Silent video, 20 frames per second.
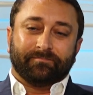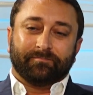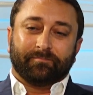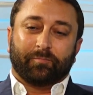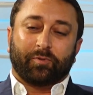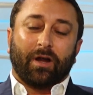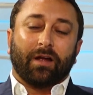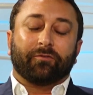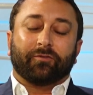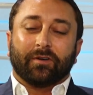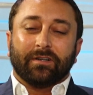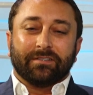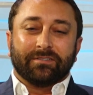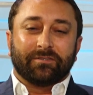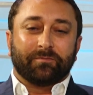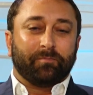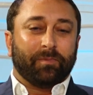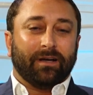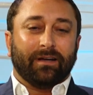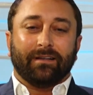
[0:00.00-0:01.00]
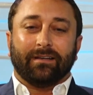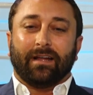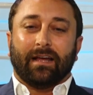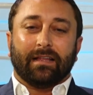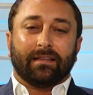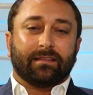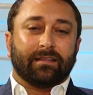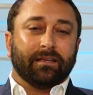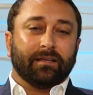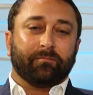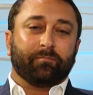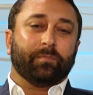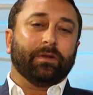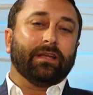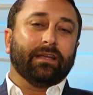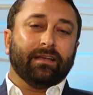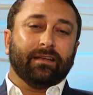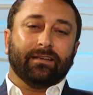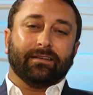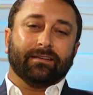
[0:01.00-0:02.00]
preference, but I think
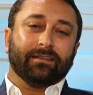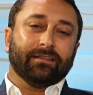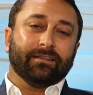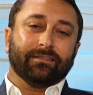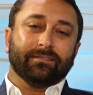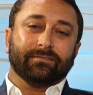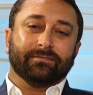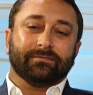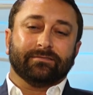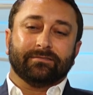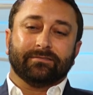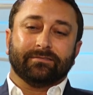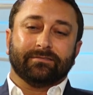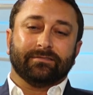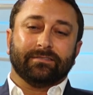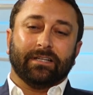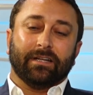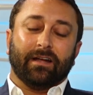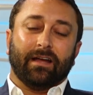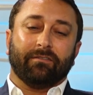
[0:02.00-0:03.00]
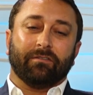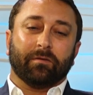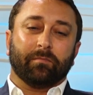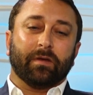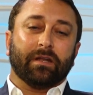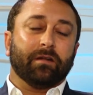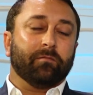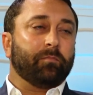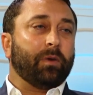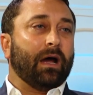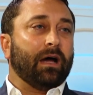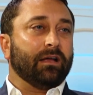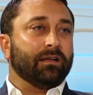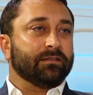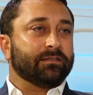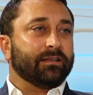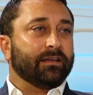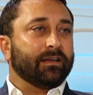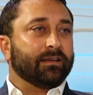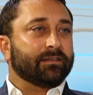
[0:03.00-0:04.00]
being in, having been in
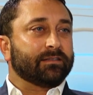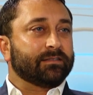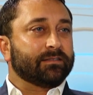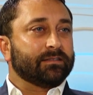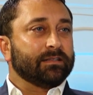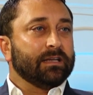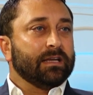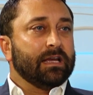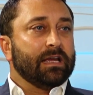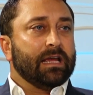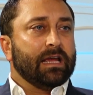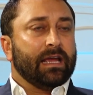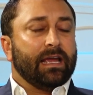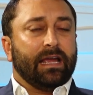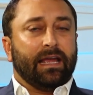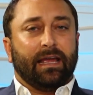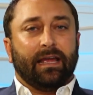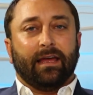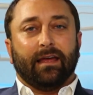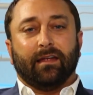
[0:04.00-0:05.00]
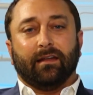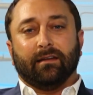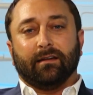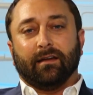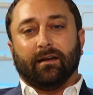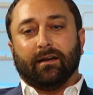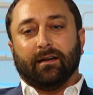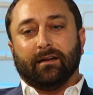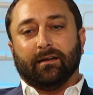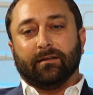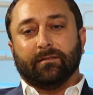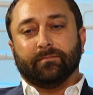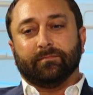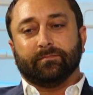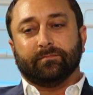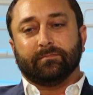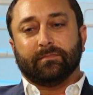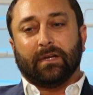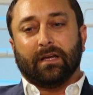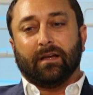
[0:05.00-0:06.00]
politics, and
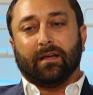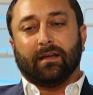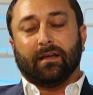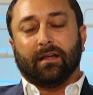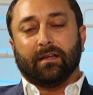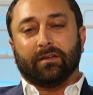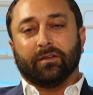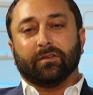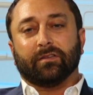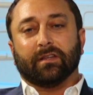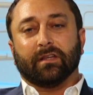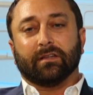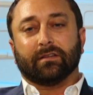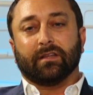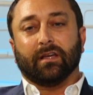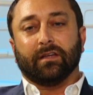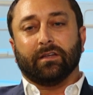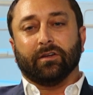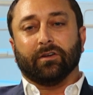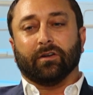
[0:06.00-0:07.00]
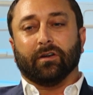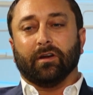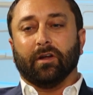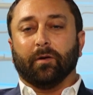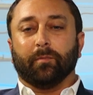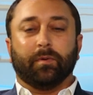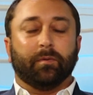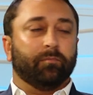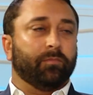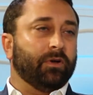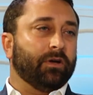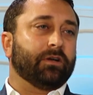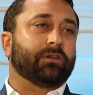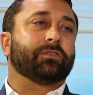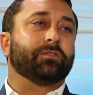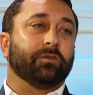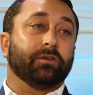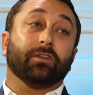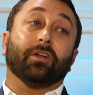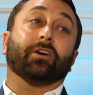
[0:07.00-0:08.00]
I do think that you're an open book
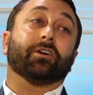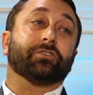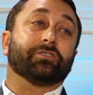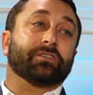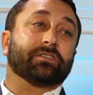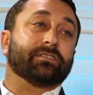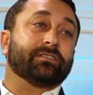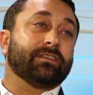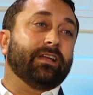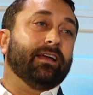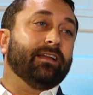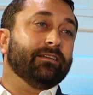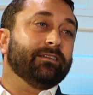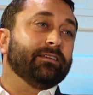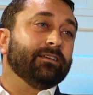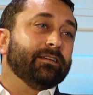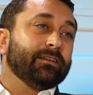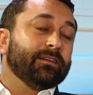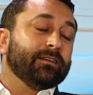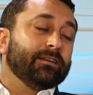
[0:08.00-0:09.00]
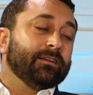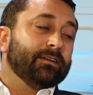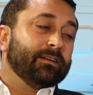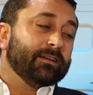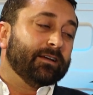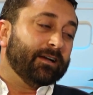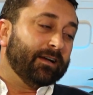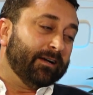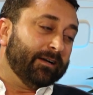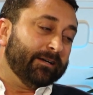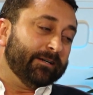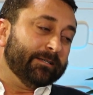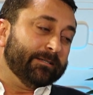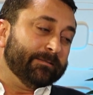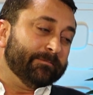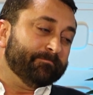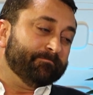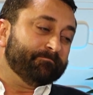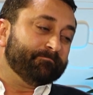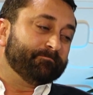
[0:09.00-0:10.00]
to a large extent.
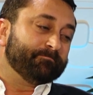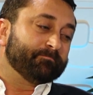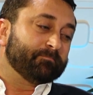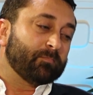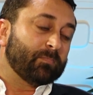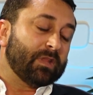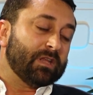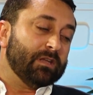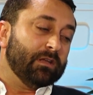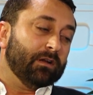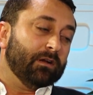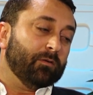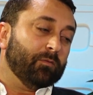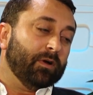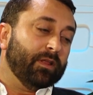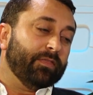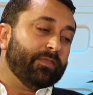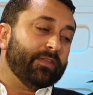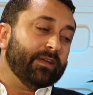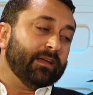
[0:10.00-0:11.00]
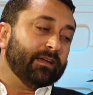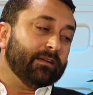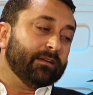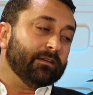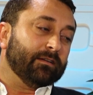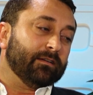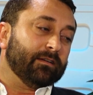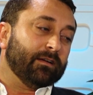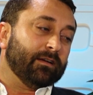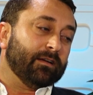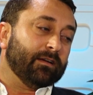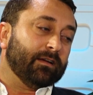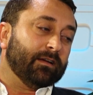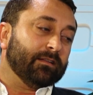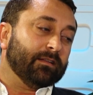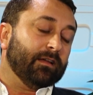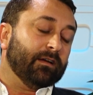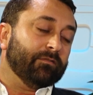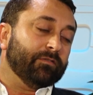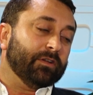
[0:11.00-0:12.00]
One thing I
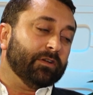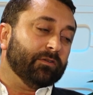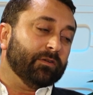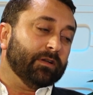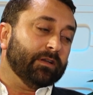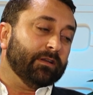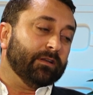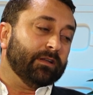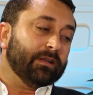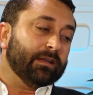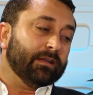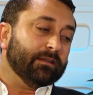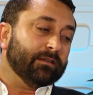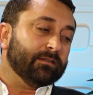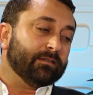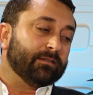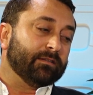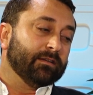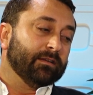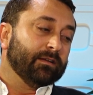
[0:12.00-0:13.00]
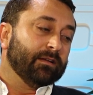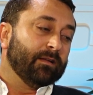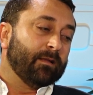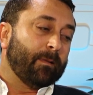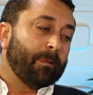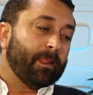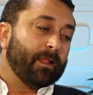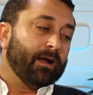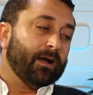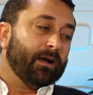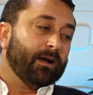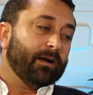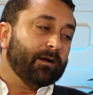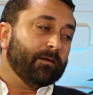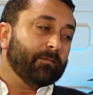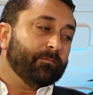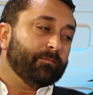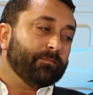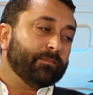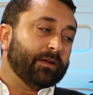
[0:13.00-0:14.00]
love doing is
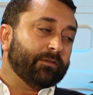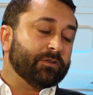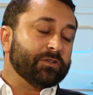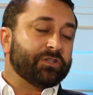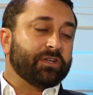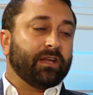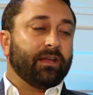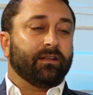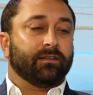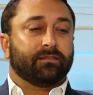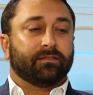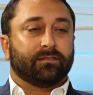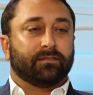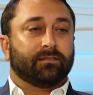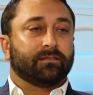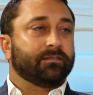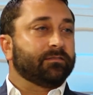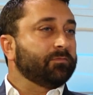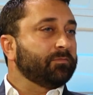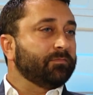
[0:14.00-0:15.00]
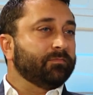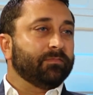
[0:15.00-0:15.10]
every chance